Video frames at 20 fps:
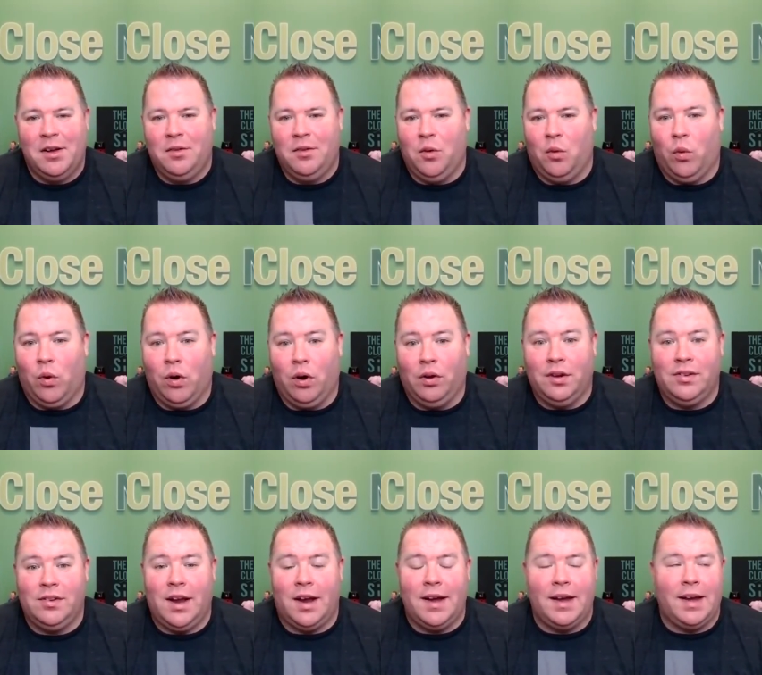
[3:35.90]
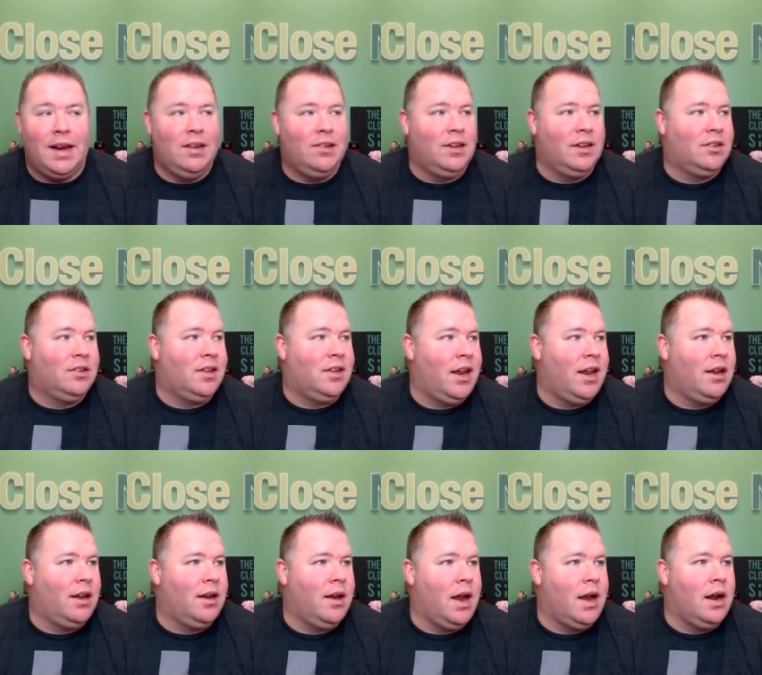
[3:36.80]
the world is not an easiest
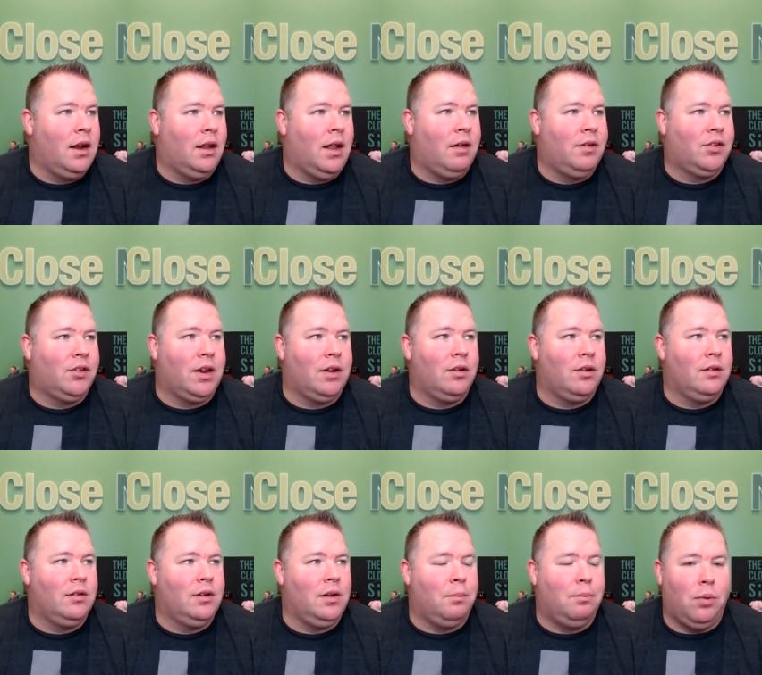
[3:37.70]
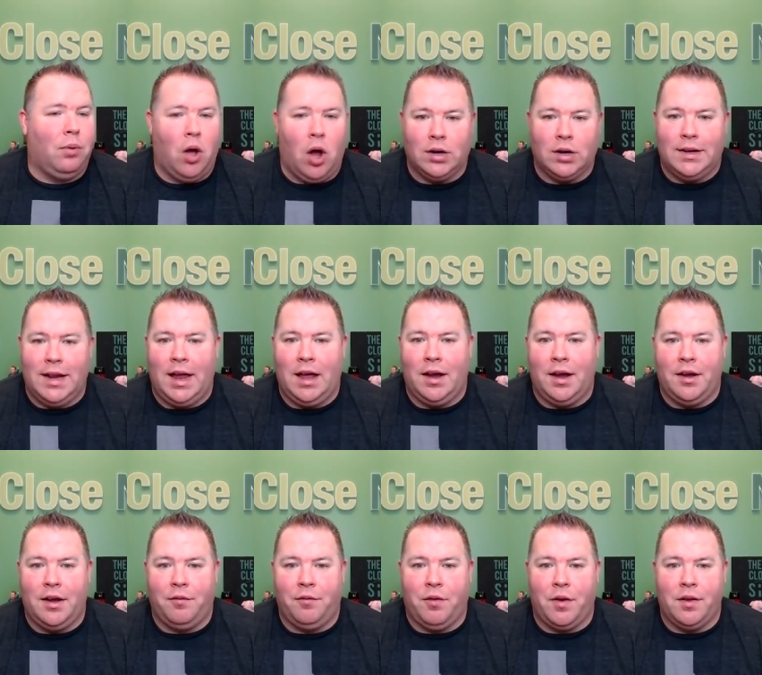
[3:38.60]
thing, and, and a lot of us get you bogged down
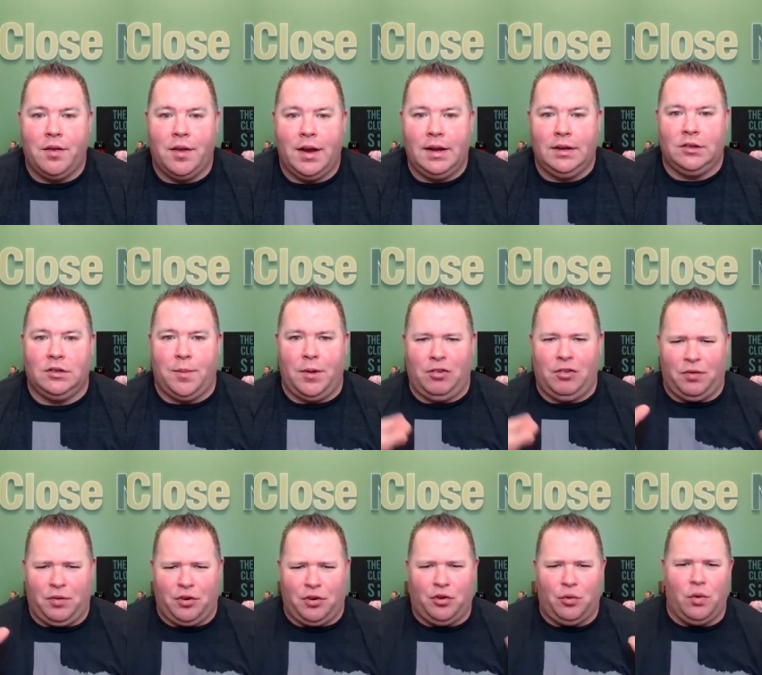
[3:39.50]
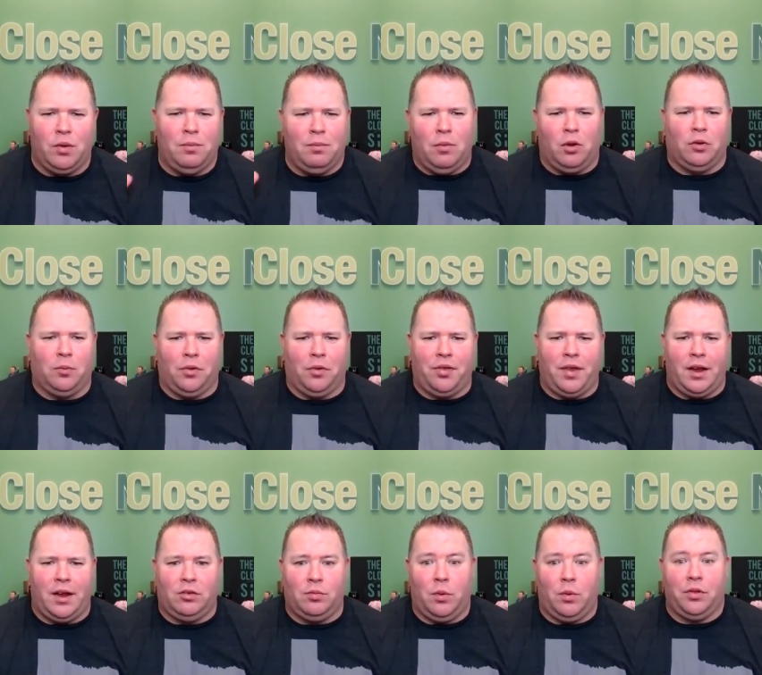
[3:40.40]
in different things, especially if you're doing multiple
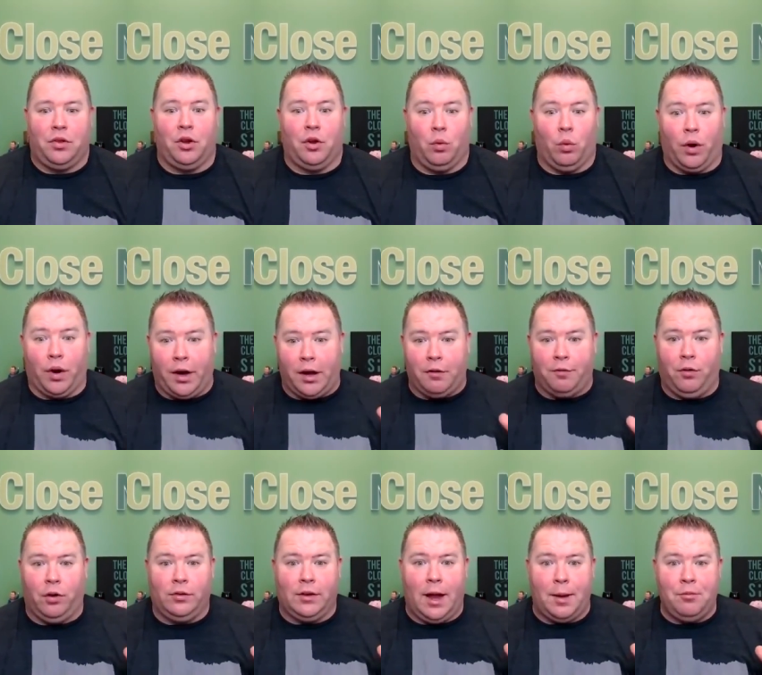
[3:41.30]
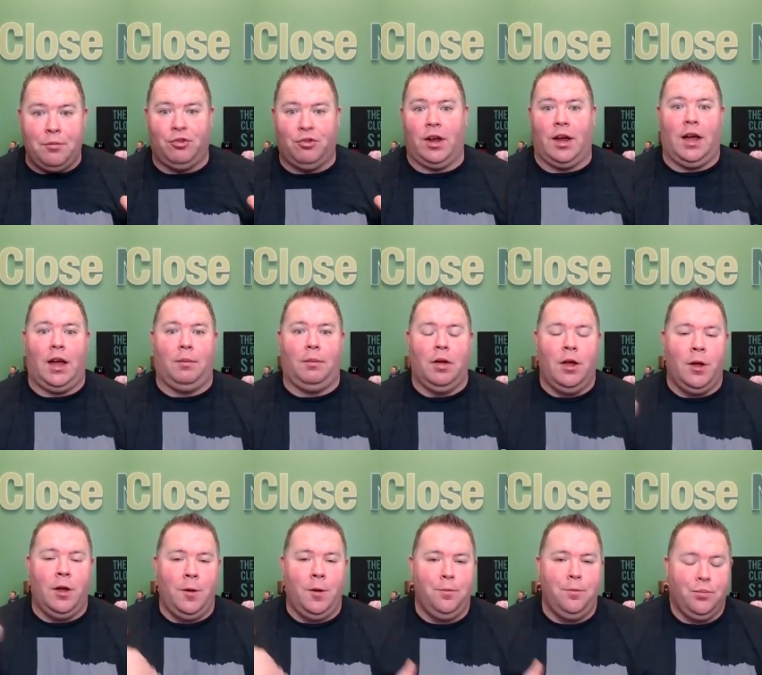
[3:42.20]
things, whether you're working a full time job,
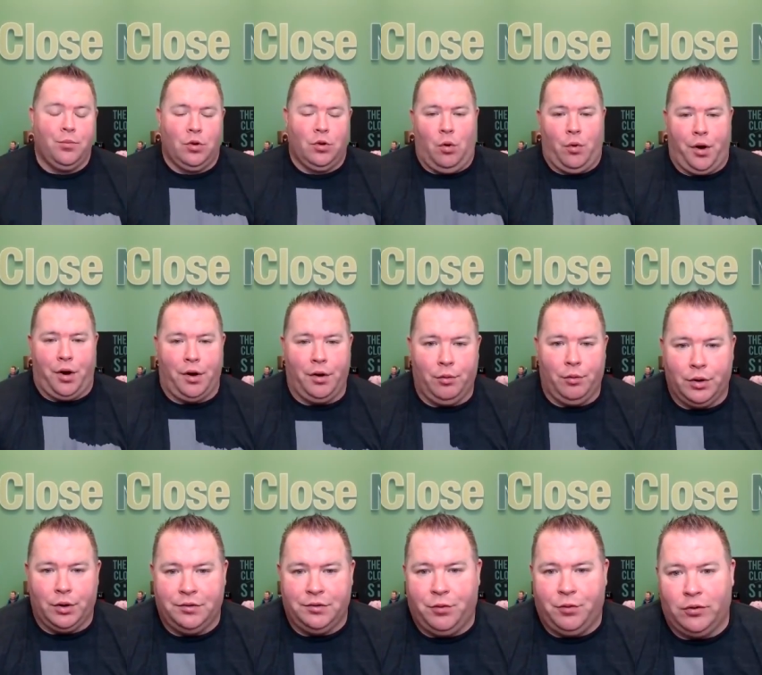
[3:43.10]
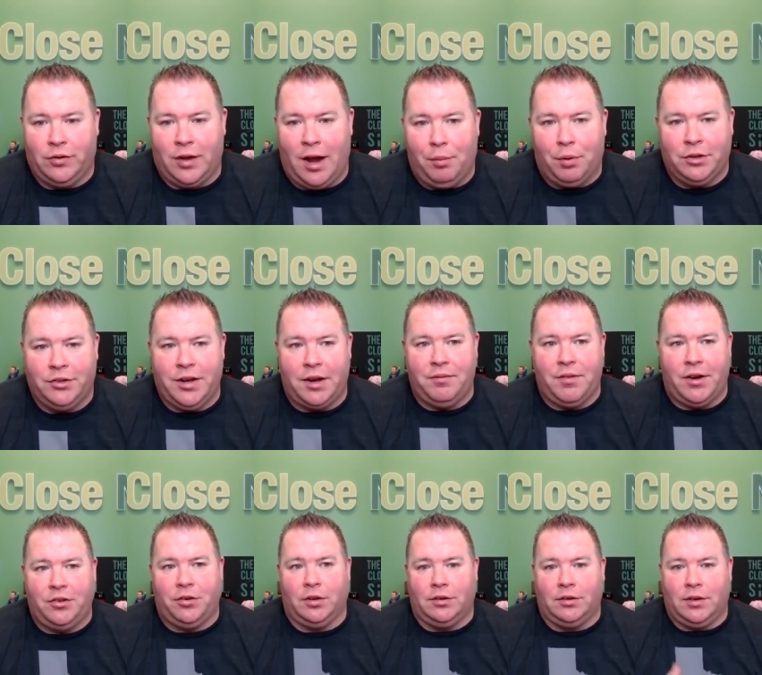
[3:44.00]
where you're a full time real estate
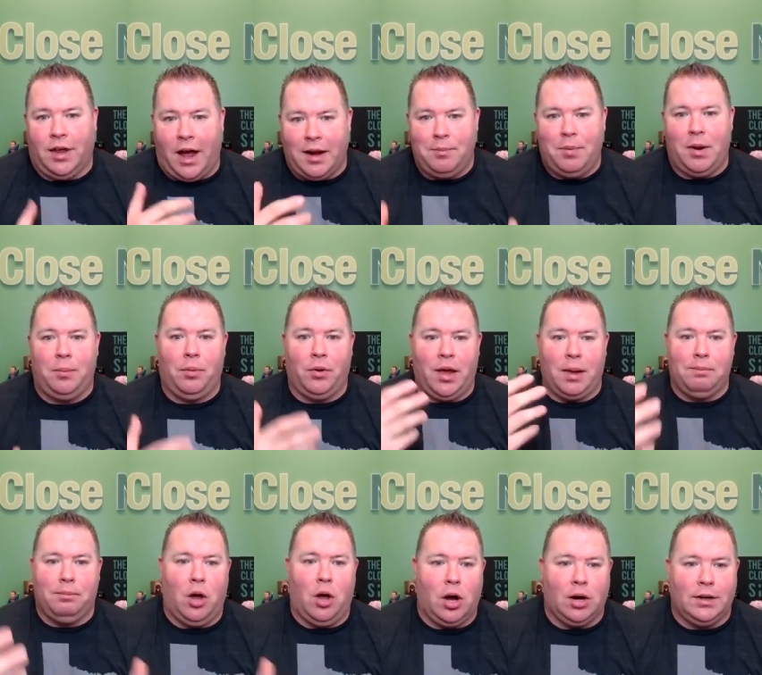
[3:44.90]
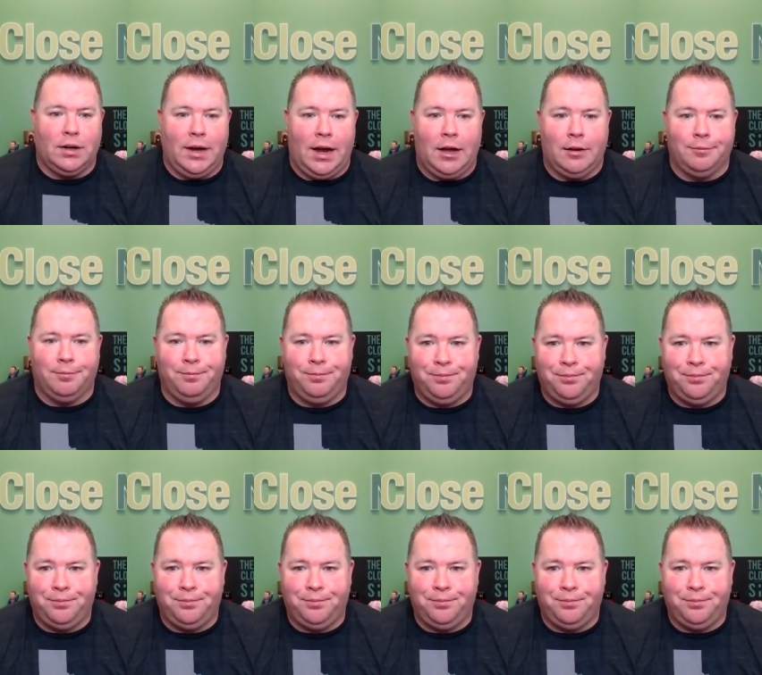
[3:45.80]
investor. A lot of people get bogged down